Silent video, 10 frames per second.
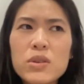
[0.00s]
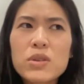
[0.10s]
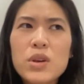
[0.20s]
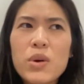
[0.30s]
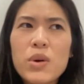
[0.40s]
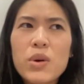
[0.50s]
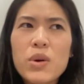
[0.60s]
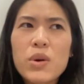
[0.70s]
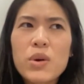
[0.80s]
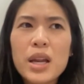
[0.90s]
it's
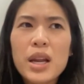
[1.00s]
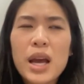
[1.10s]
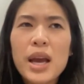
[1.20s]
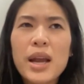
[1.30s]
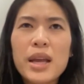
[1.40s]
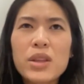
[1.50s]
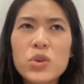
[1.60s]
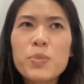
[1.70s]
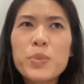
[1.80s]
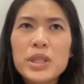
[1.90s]
not, and I
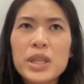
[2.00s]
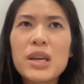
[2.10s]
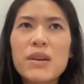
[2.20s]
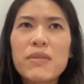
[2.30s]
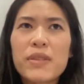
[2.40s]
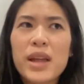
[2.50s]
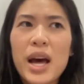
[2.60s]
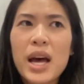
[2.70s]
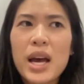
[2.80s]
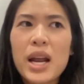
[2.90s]
do believe
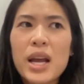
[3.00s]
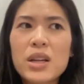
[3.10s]
that